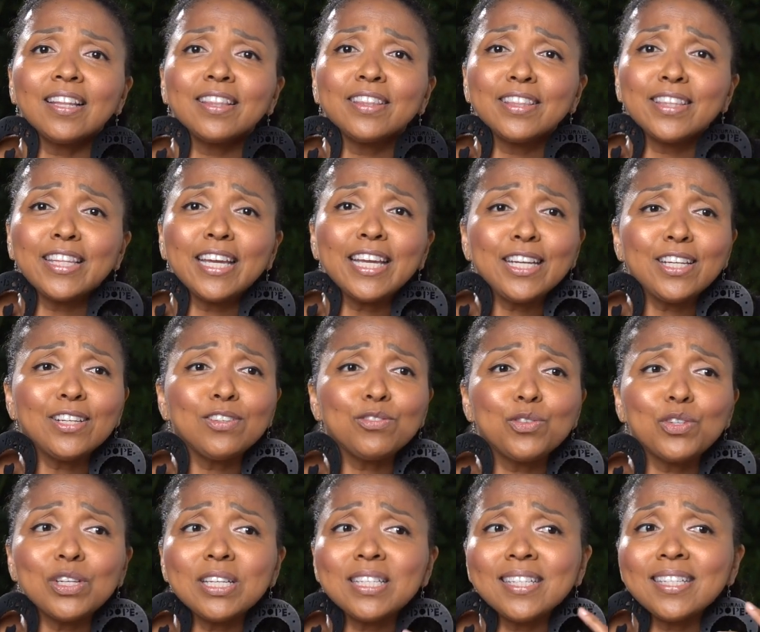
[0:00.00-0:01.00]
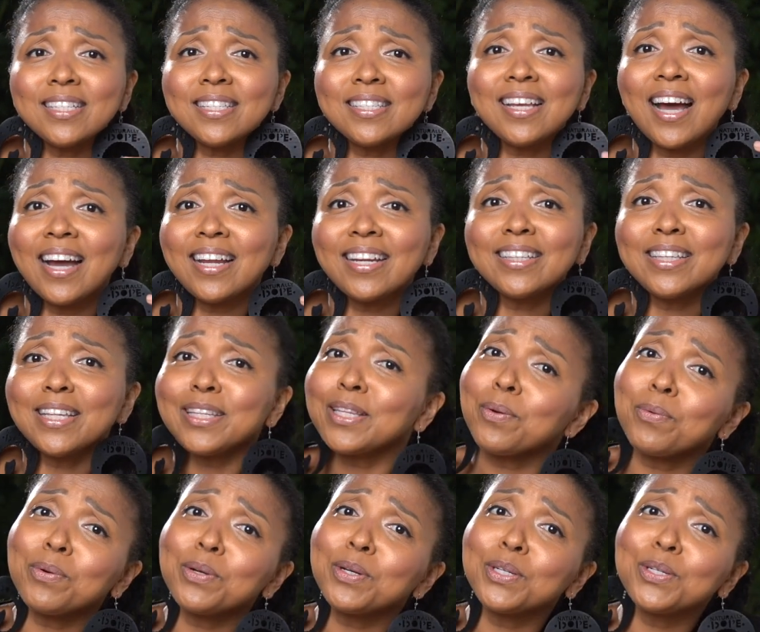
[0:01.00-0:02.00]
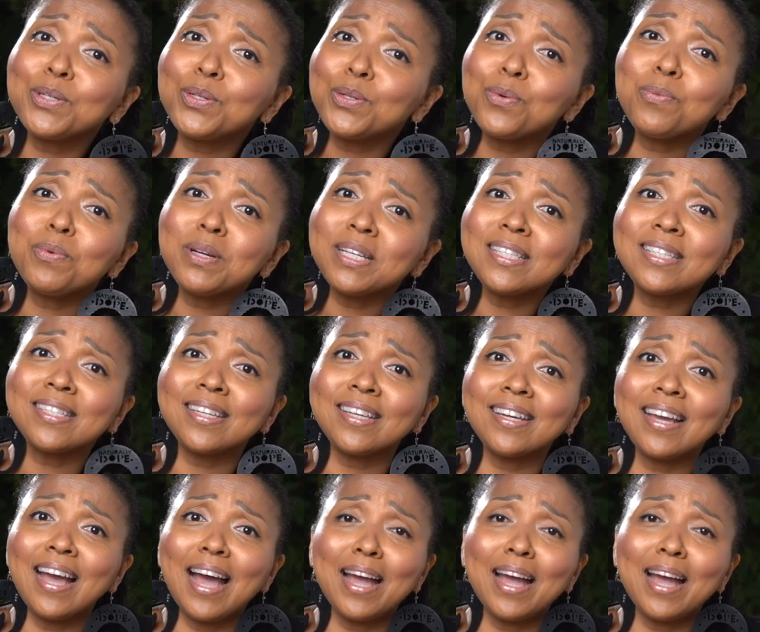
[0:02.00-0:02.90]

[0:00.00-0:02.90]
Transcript: They just decided that they were going to do whiskey,